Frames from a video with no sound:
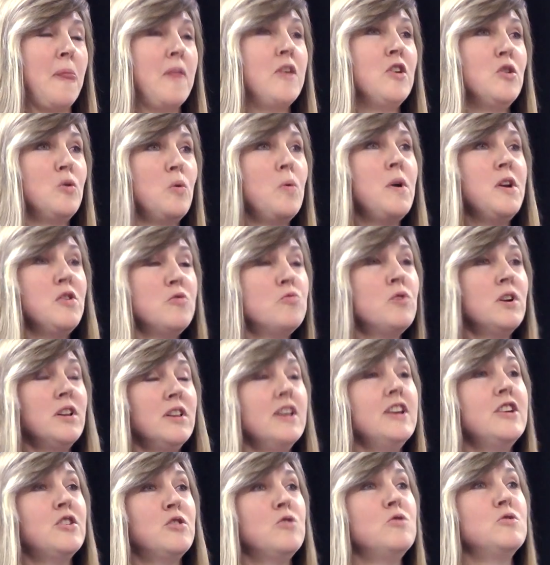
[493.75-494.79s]
we
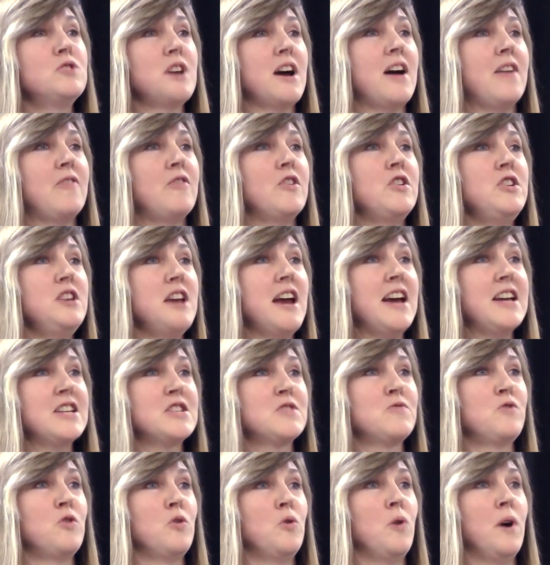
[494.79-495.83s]
really could have a
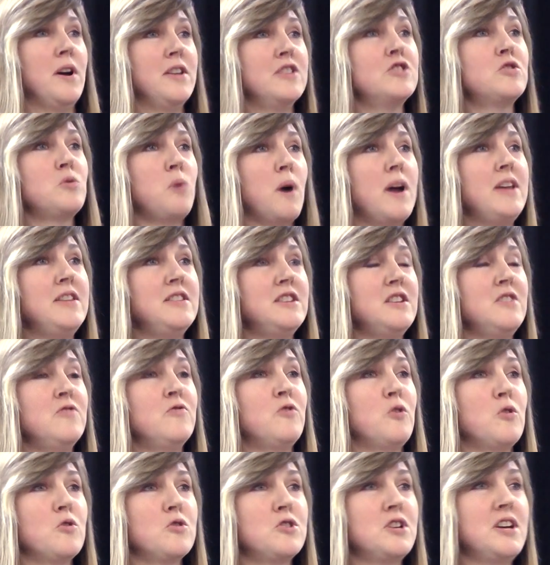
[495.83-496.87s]
yes vote in
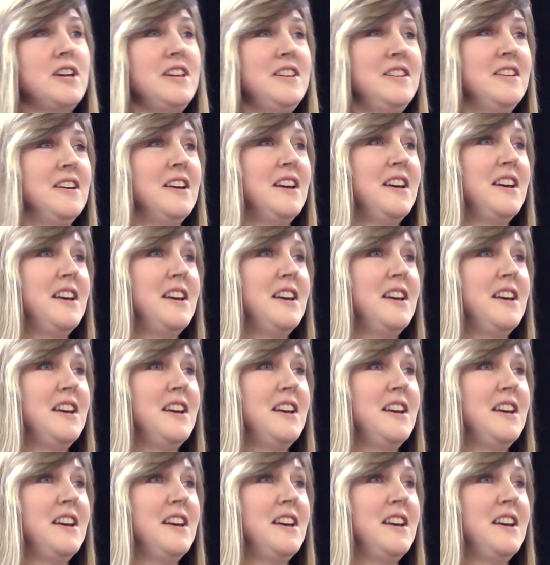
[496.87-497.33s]
2014.